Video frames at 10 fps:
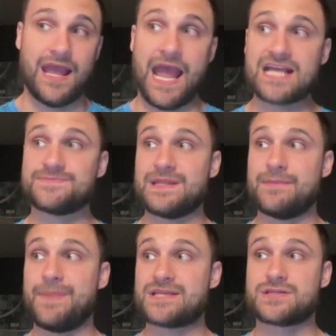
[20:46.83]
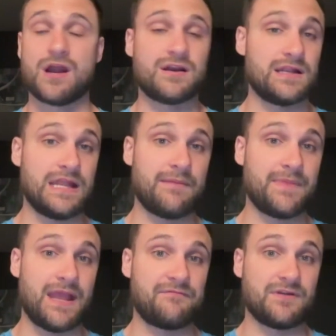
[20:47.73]
has been the best guard in the
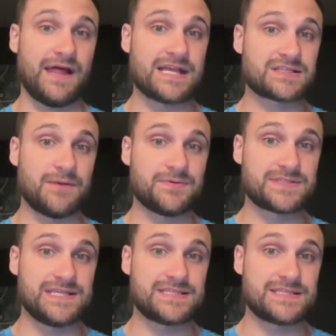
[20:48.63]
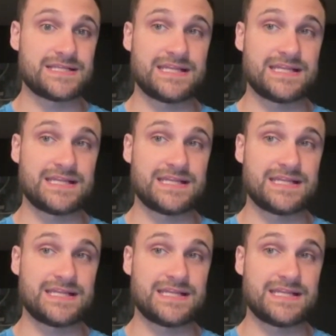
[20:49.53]
NBA for the last couple of seasons,